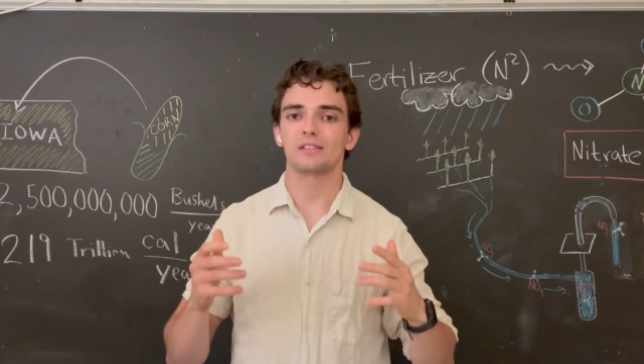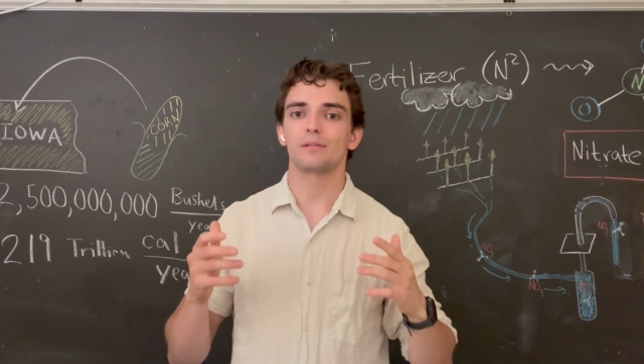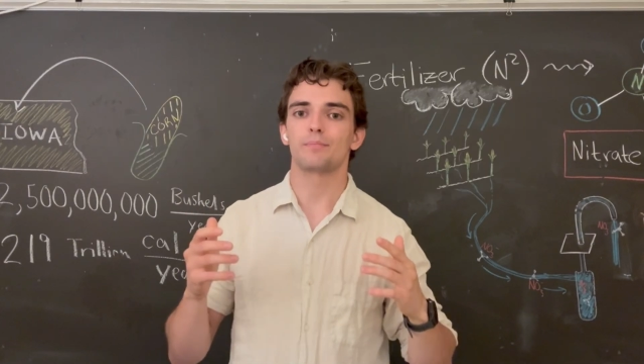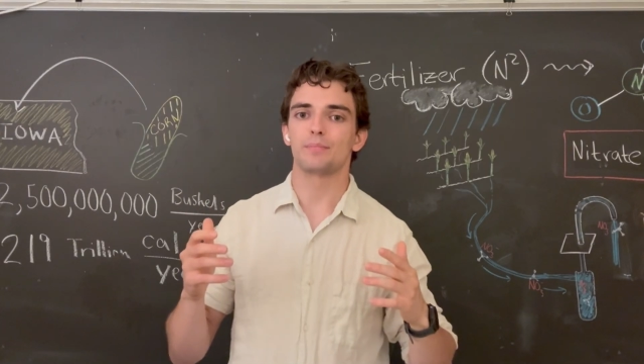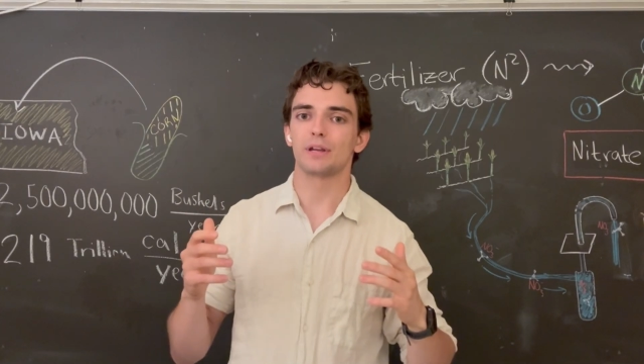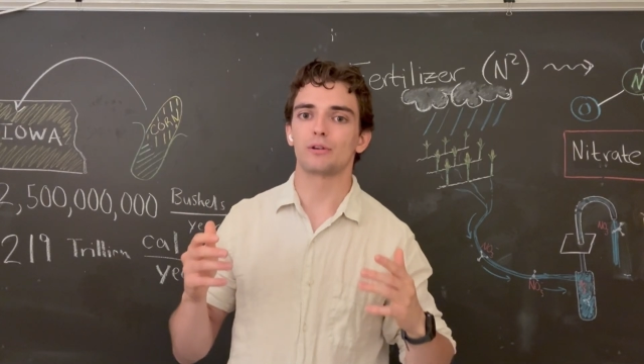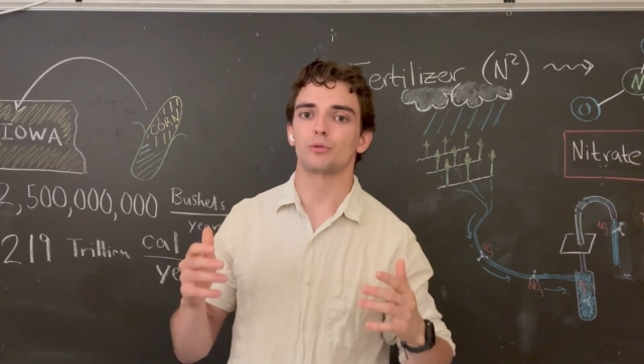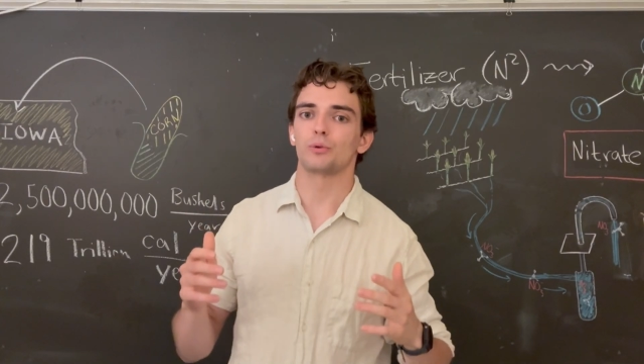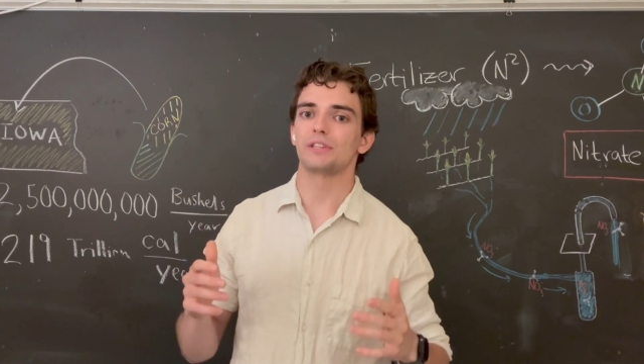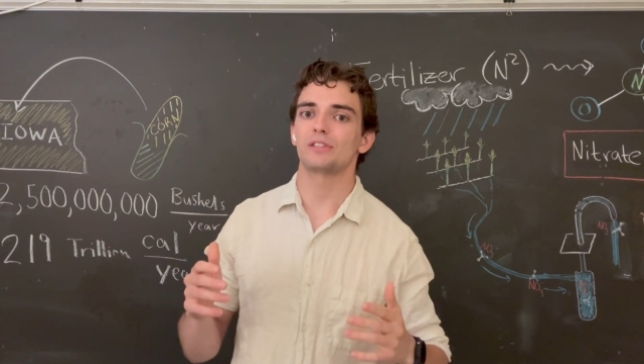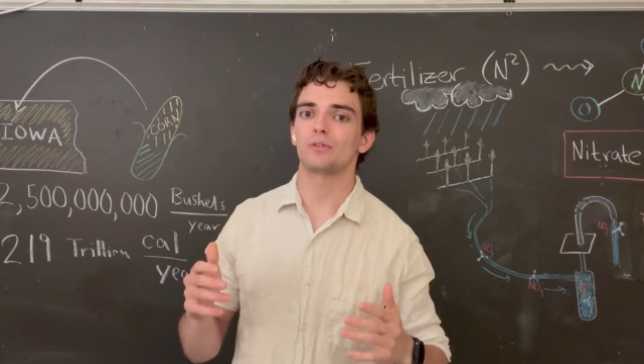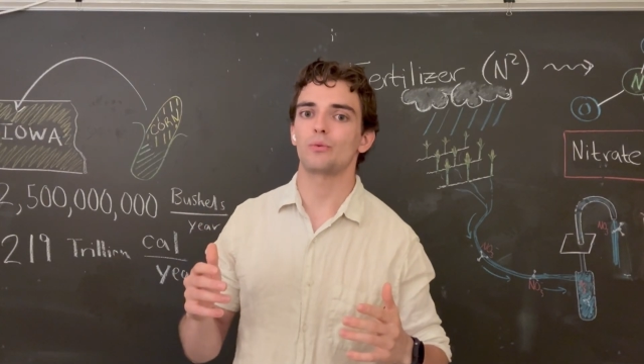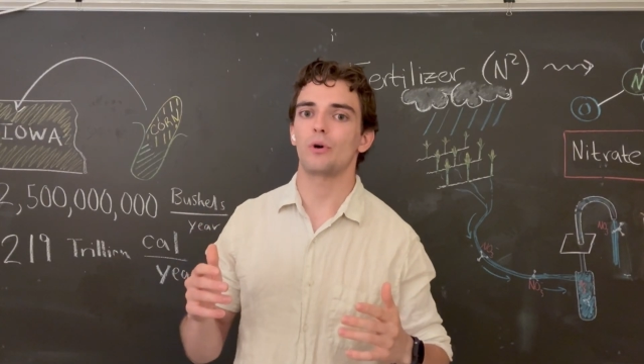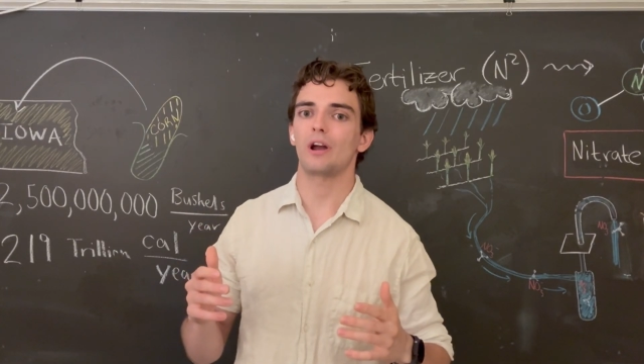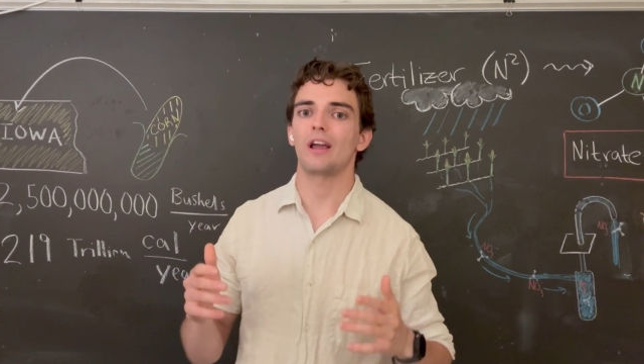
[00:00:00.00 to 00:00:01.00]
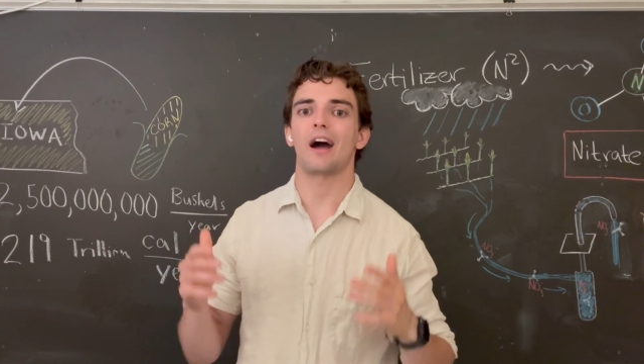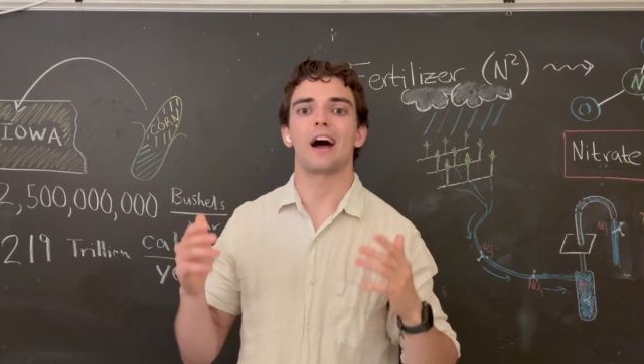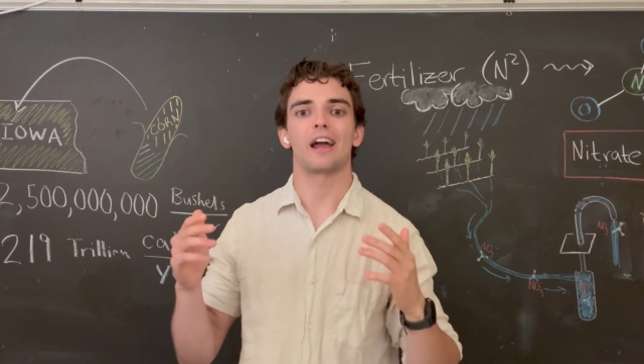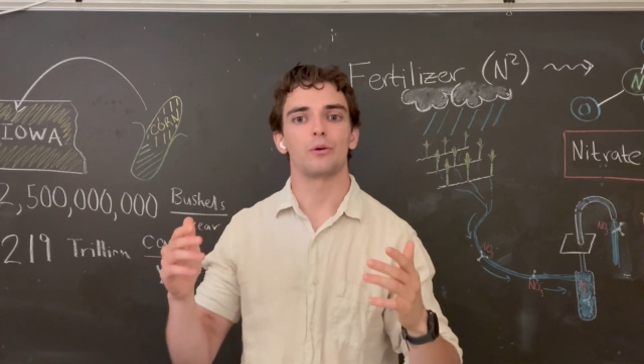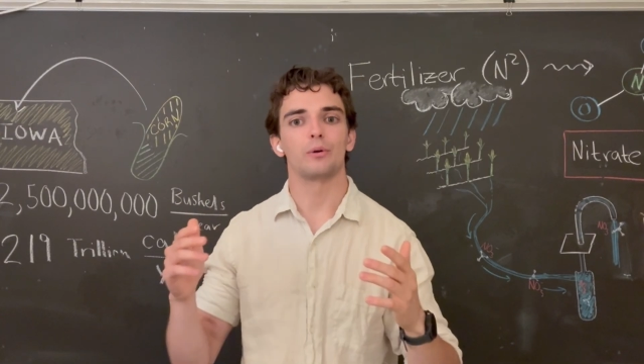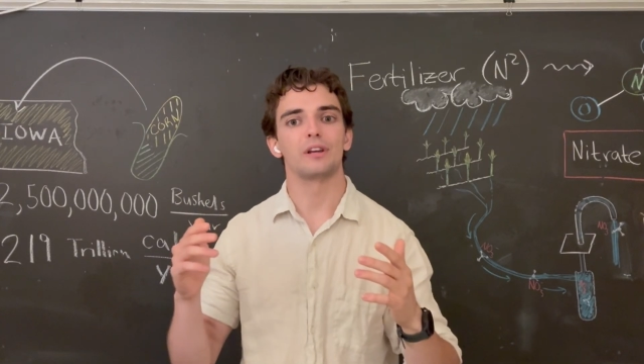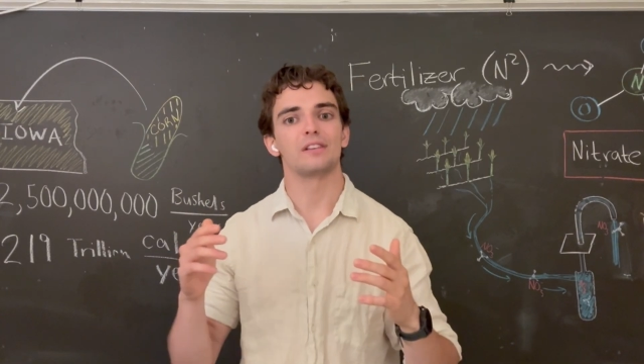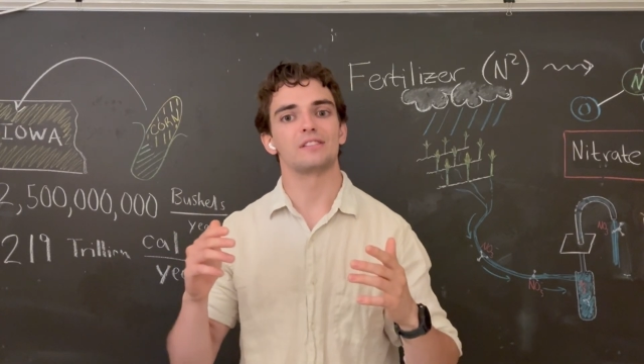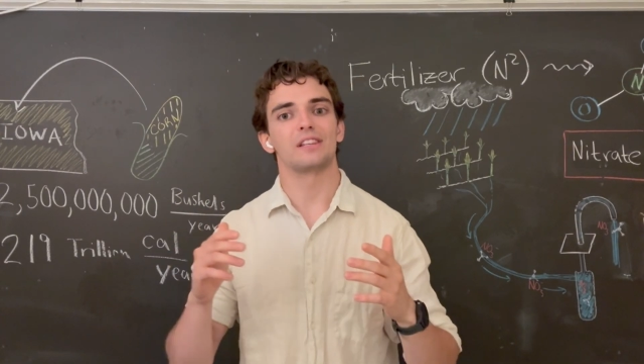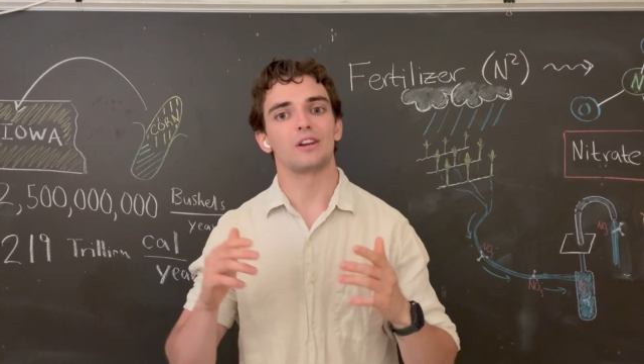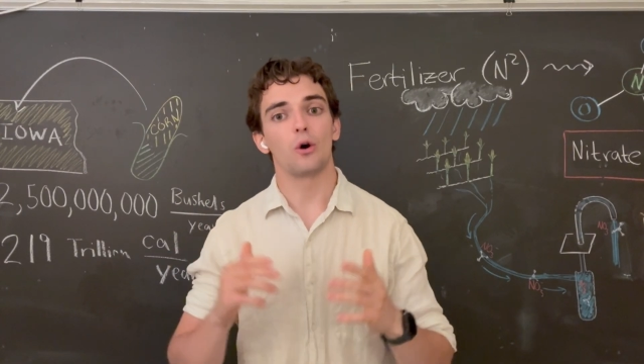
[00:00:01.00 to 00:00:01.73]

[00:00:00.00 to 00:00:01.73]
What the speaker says: a big reason why Iowa is the